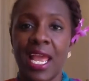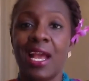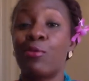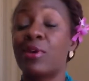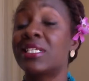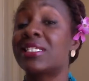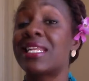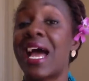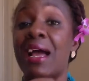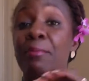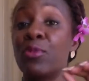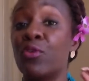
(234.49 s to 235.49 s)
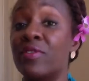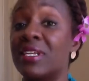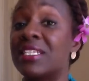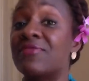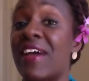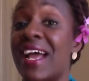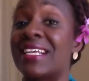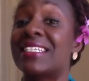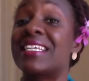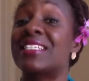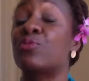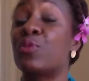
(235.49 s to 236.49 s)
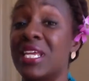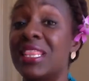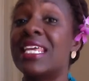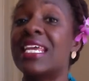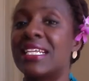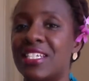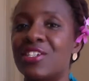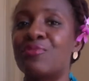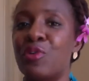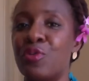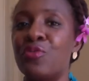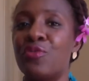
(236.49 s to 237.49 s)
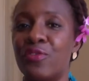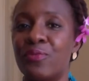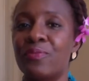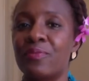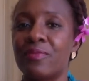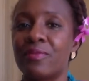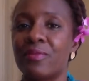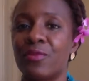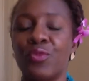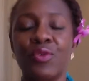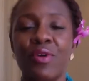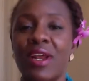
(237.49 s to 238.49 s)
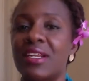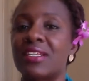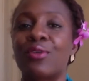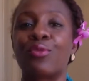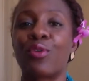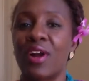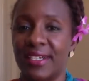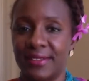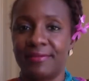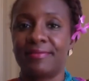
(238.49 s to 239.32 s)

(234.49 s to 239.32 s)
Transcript: And when it's not moving as fast as we think it should move, we're ready to run.